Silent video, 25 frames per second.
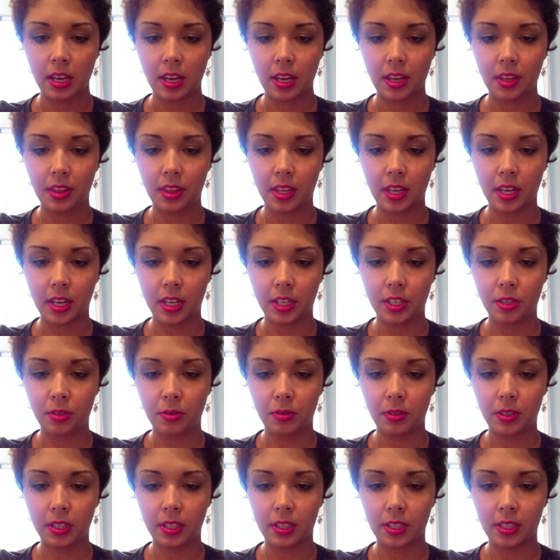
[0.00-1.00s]
And then I do
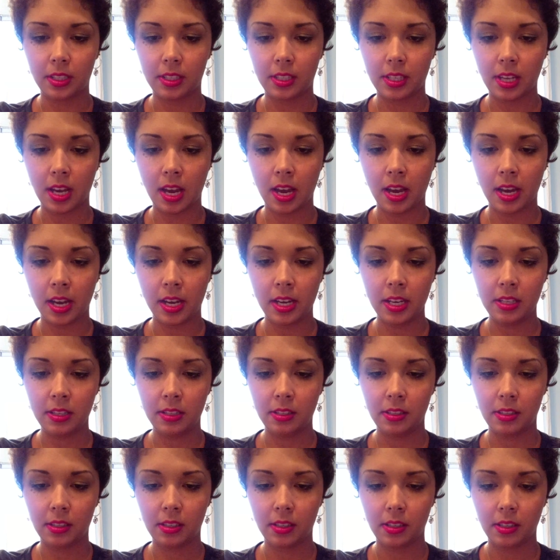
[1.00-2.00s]
it to the
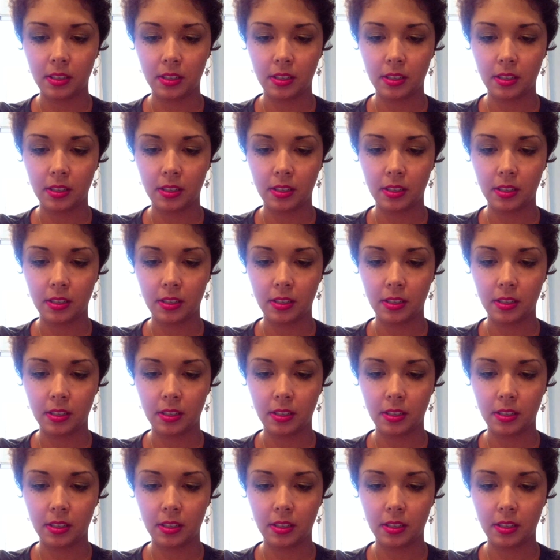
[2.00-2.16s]
sides.